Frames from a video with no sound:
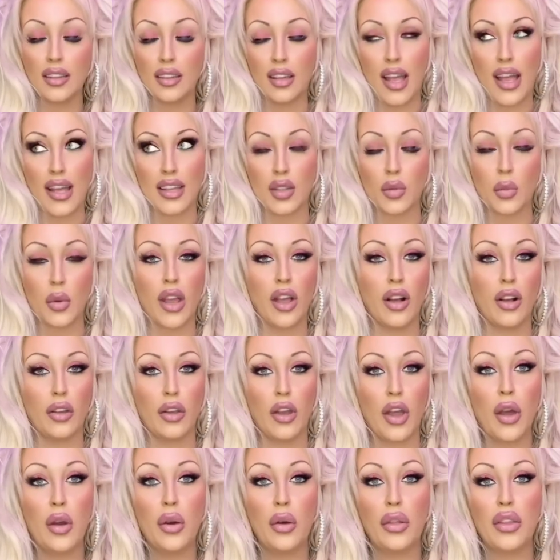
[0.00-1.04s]
as we all
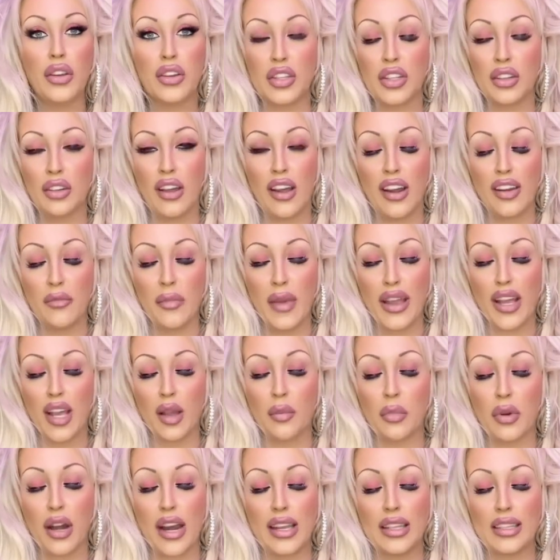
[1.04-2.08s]
know, there's a lot of makeup
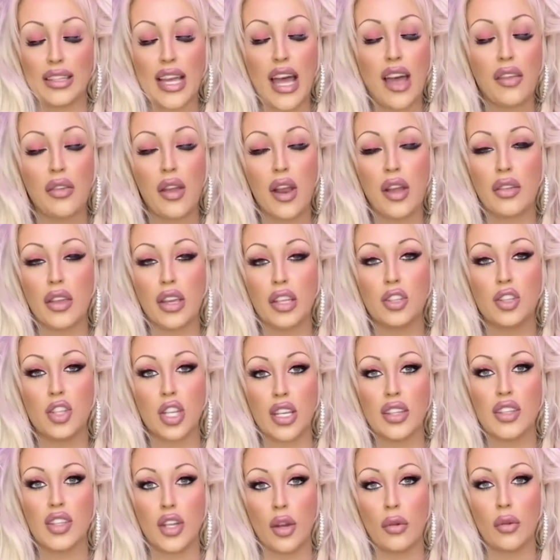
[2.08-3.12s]
brands out there that
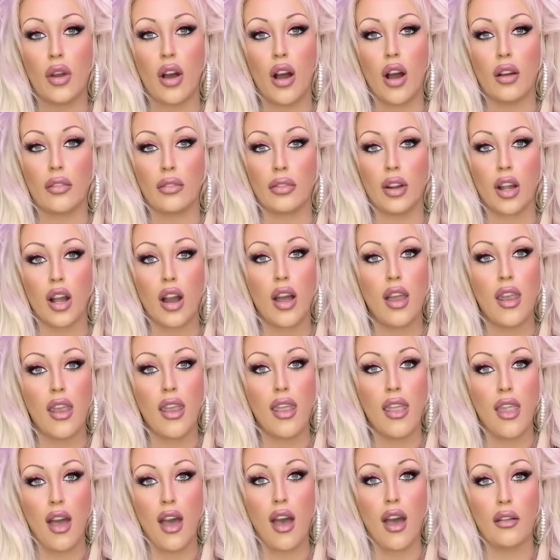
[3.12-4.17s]
just don't offer
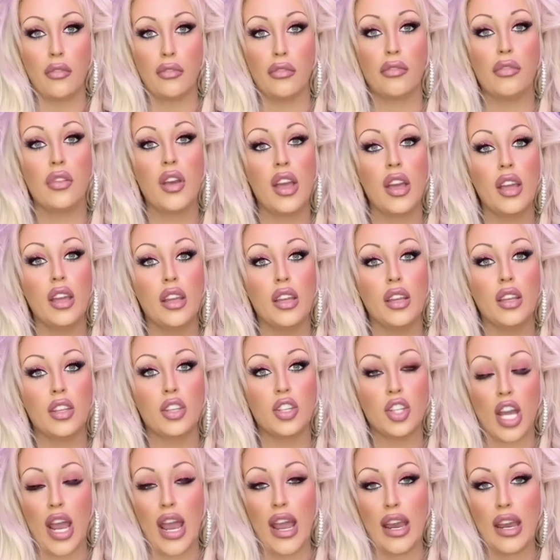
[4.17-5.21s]
enough
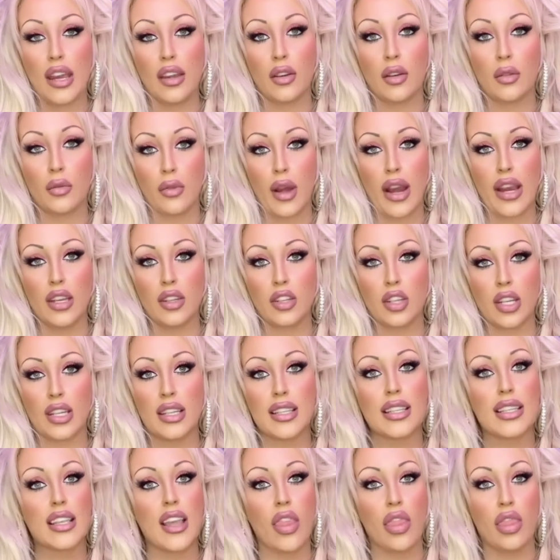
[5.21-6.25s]
shade
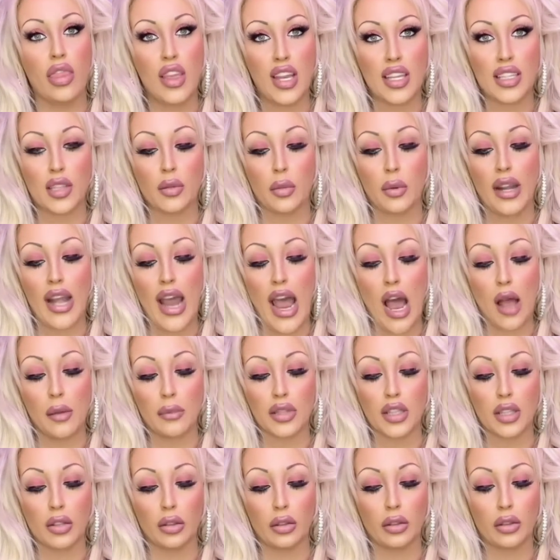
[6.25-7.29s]
ranges. This one
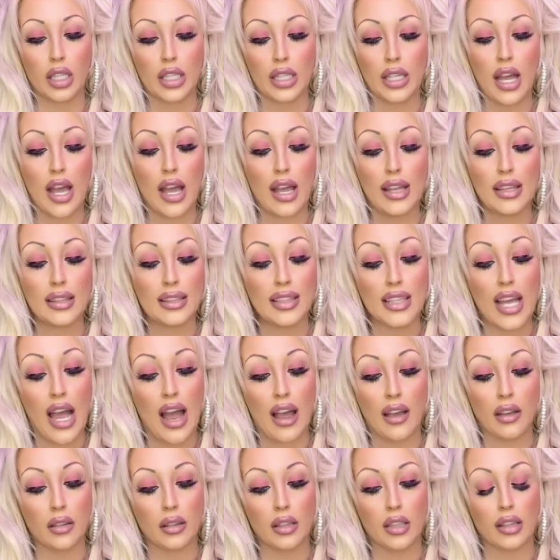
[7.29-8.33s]
absolutely does.
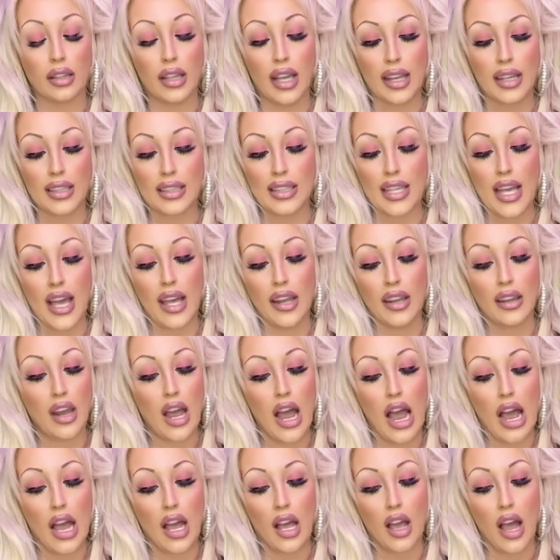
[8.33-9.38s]
Like I said,
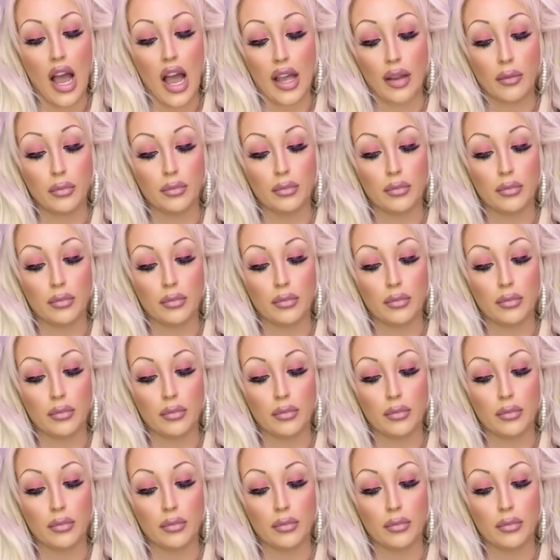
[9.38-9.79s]
I